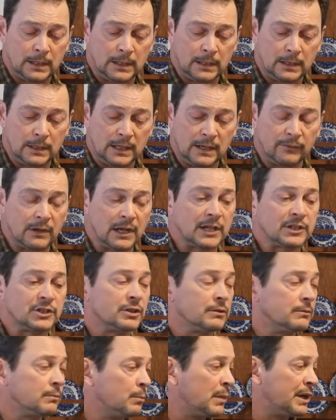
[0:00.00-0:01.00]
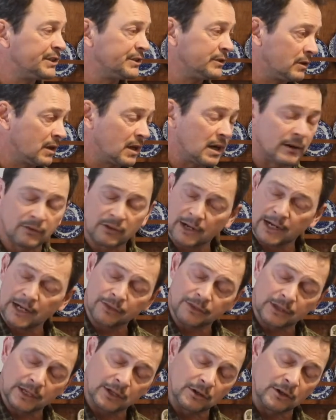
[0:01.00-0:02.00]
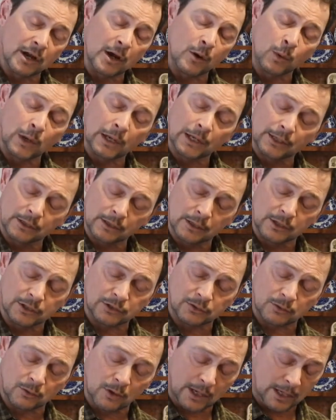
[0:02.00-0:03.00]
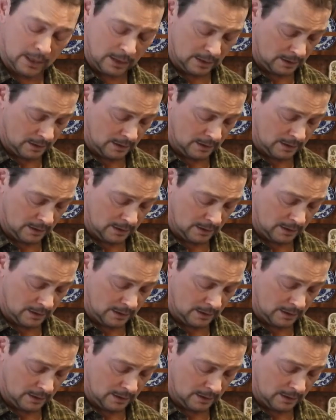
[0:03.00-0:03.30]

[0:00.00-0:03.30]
Never let your muzzle cover anything you're not willing to destroy.